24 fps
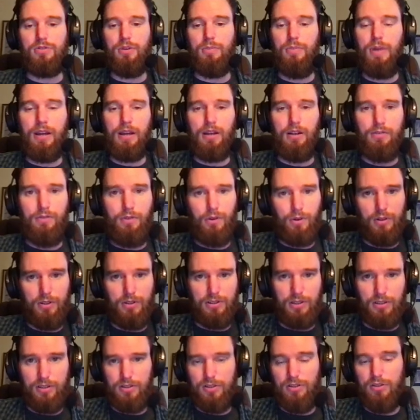I'm not going to focus
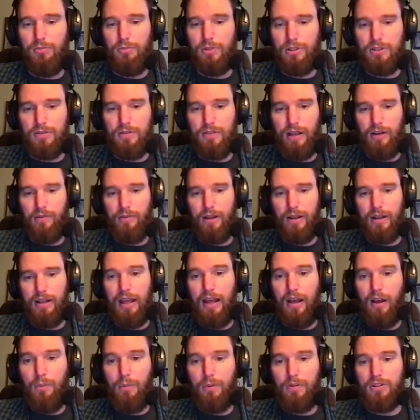on too much of that right
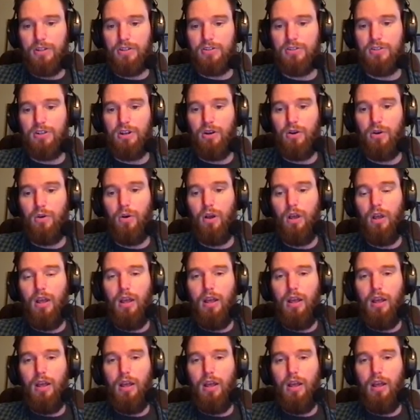now, but just know